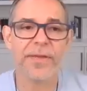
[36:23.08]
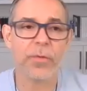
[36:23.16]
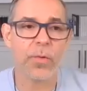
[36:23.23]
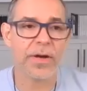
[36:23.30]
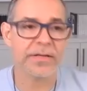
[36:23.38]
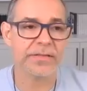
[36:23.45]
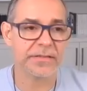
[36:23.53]
for me
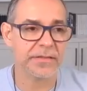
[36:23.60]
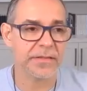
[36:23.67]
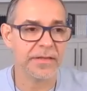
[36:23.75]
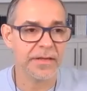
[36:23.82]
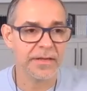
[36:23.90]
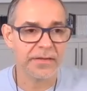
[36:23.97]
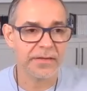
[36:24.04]
was
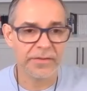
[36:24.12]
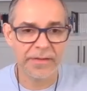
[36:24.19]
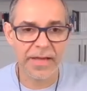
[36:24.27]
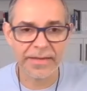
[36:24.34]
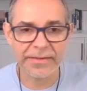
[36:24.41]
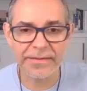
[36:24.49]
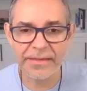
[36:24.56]

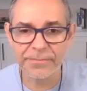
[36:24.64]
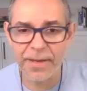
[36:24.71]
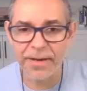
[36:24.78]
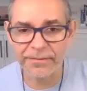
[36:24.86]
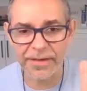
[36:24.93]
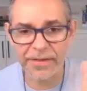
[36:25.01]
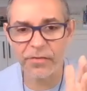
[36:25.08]
I did
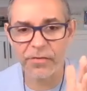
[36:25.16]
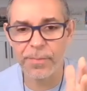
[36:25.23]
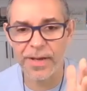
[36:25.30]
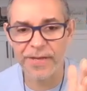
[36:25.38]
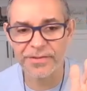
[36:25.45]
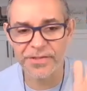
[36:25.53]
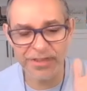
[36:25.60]
my rite of
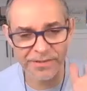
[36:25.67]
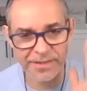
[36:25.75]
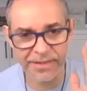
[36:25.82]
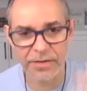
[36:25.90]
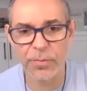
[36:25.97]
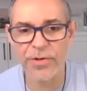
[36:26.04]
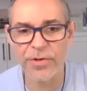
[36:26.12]
passage
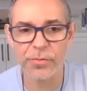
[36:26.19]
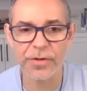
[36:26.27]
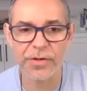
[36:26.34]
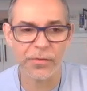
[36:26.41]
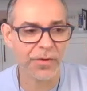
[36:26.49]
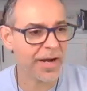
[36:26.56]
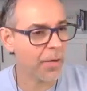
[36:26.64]
exactly what you
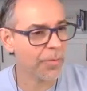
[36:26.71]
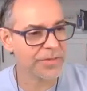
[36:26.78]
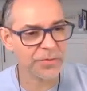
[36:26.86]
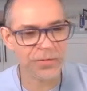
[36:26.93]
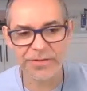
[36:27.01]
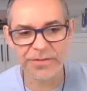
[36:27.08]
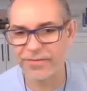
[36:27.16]
were doing. I
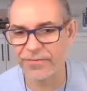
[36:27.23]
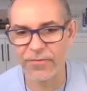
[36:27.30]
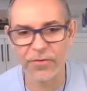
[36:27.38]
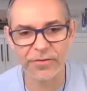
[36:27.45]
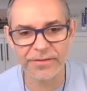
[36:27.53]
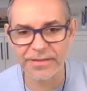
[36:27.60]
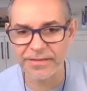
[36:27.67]
was doing the
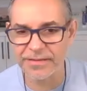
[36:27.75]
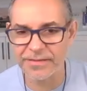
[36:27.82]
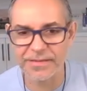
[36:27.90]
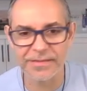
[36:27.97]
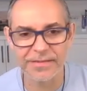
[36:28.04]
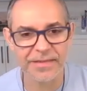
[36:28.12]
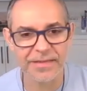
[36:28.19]
14,
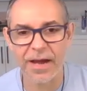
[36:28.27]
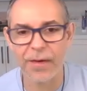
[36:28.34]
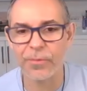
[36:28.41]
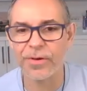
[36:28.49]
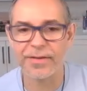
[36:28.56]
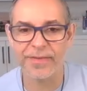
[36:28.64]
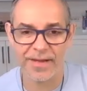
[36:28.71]
16
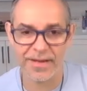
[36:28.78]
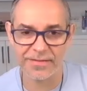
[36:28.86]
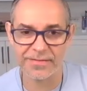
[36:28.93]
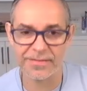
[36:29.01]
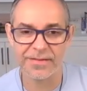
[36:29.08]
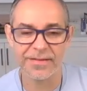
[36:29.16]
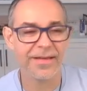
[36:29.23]
hour
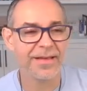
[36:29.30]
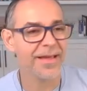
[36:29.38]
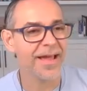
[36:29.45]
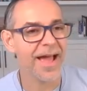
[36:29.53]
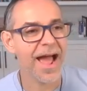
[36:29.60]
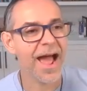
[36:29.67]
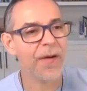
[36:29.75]
days.
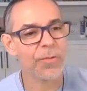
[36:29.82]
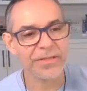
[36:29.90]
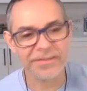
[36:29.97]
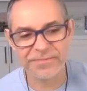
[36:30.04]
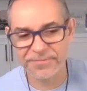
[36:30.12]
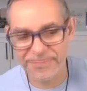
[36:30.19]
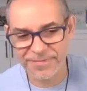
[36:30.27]
I
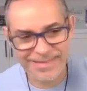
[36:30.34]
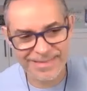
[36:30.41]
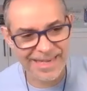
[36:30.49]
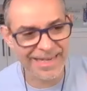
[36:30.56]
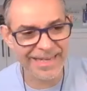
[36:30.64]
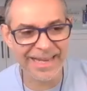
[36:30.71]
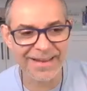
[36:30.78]
was
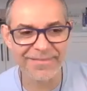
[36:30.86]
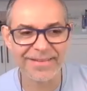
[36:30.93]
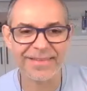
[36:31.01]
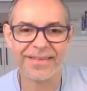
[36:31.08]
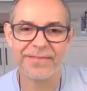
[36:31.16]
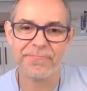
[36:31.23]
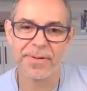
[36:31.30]
setting
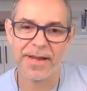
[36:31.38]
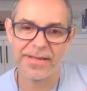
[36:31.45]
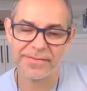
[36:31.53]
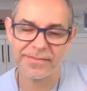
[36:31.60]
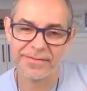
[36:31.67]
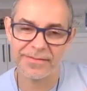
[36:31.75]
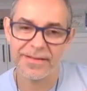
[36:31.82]
everything in
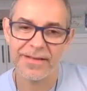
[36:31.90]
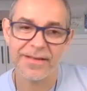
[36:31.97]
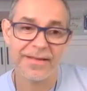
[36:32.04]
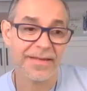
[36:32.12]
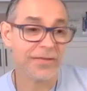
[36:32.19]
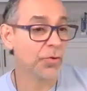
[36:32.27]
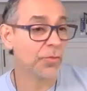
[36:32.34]
place.
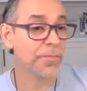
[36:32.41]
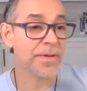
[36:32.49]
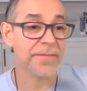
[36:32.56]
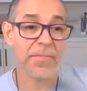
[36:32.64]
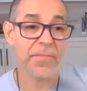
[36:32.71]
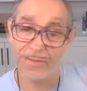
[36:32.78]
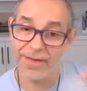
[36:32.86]
It took
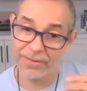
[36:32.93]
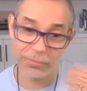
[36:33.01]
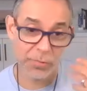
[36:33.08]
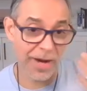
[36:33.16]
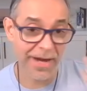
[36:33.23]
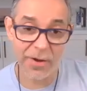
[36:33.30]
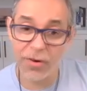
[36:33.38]
me
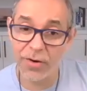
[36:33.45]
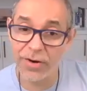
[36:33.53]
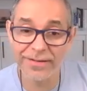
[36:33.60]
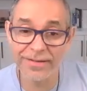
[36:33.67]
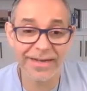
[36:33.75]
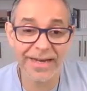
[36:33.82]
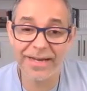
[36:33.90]
way
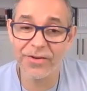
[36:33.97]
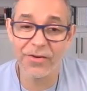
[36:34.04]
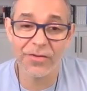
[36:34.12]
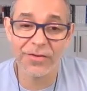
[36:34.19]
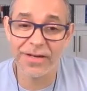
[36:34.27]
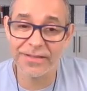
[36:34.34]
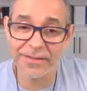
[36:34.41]
longer than any
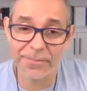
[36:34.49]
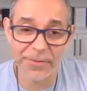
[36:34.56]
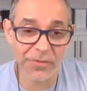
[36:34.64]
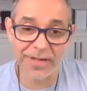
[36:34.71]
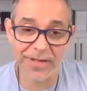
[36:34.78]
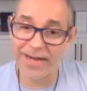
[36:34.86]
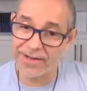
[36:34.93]
other
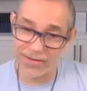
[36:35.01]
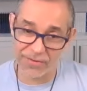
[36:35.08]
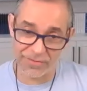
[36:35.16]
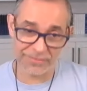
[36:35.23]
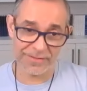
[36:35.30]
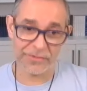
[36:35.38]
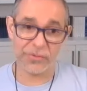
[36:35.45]
entrepreneur that I
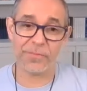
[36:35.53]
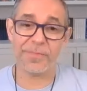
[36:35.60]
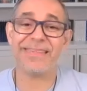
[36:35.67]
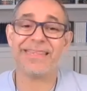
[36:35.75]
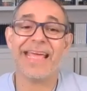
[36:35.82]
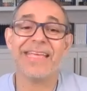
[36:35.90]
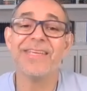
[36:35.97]
know. It took
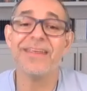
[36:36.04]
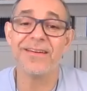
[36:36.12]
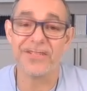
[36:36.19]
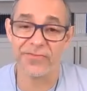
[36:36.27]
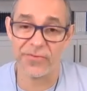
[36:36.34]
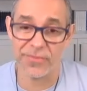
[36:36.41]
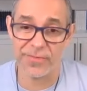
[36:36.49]
me 10
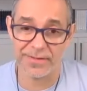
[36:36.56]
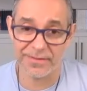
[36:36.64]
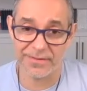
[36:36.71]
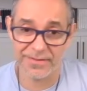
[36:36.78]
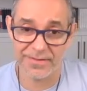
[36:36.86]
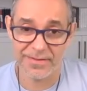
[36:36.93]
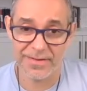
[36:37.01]
years for me.
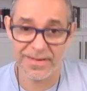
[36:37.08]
